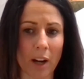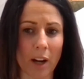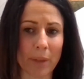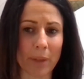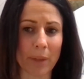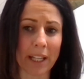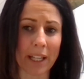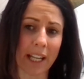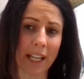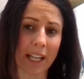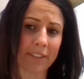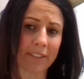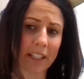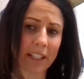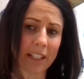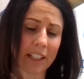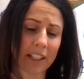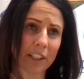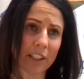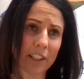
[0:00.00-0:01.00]
And
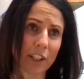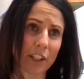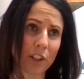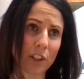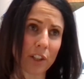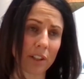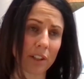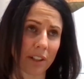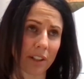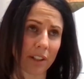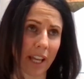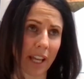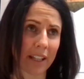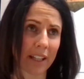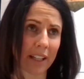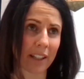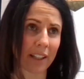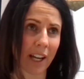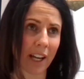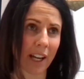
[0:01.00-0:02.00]
then in addition to
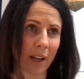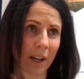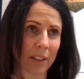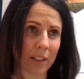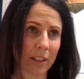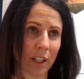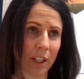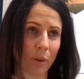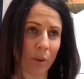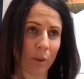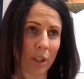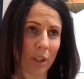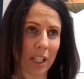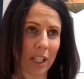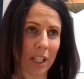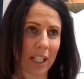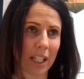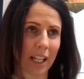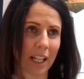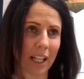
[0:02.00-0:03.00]
that,
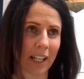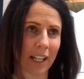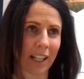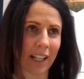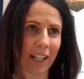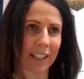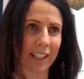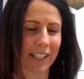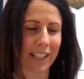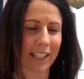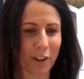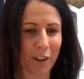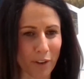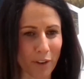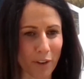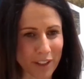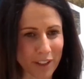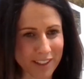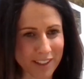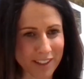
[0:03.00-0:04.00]
I think
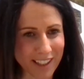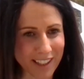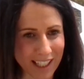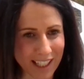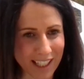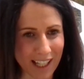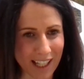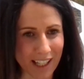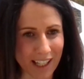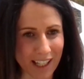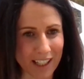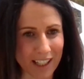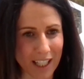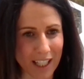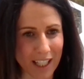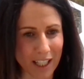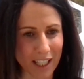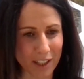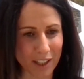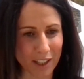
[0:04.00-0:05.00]
obviously,
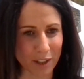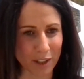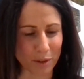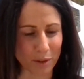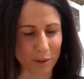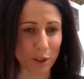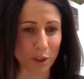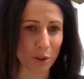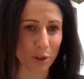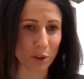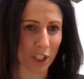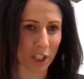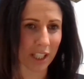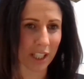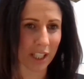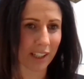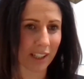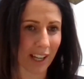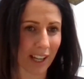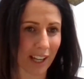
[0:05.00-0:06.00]

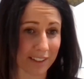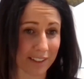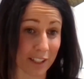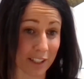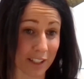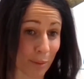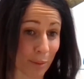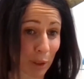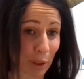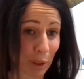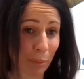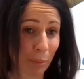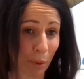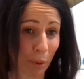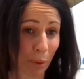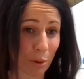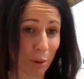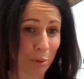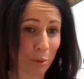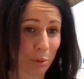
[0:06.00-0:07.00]
2G has a similar
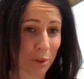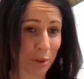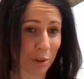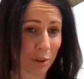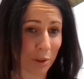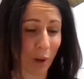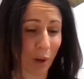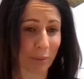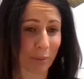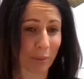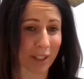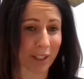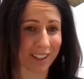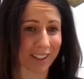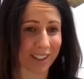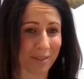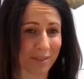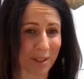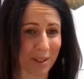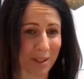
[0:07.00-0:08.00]
approach, which is why
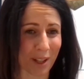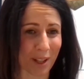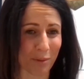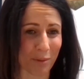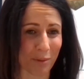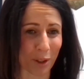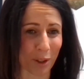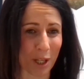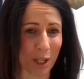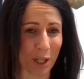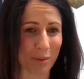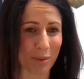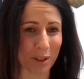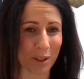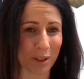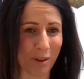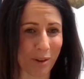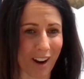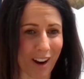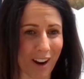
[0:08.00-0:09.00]
we love working with
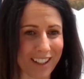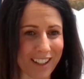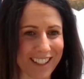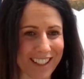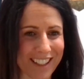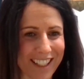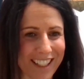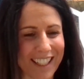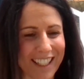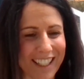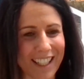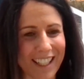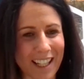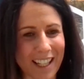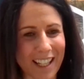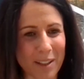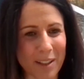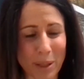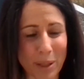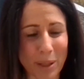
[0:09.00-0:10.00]
you guys.
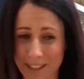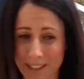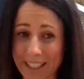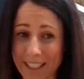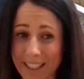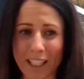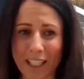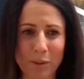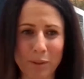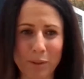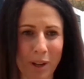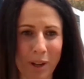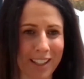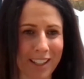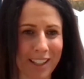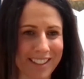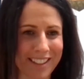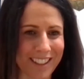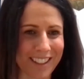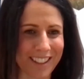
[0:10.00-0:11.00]
Because I think you
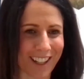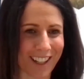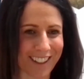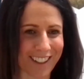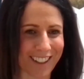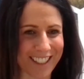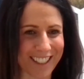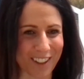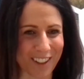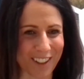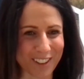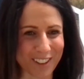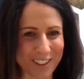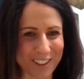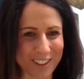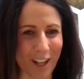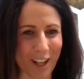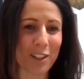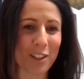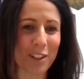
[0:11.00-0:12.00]
guys,
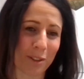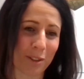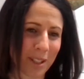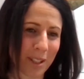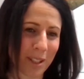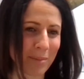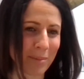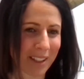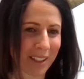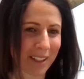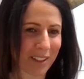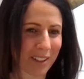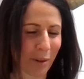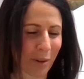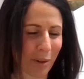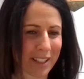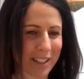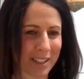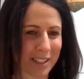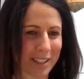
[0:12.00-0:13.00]
try to do something
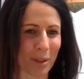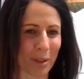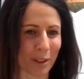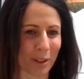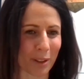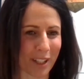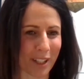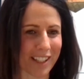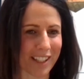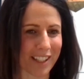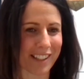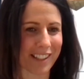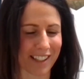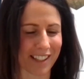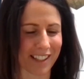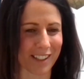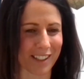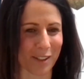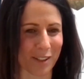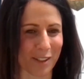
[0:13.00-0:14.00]
quite similar in a
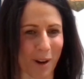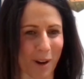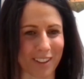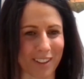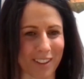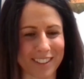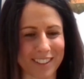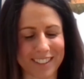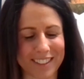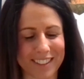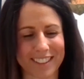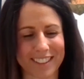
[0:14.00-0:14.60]
sense as well.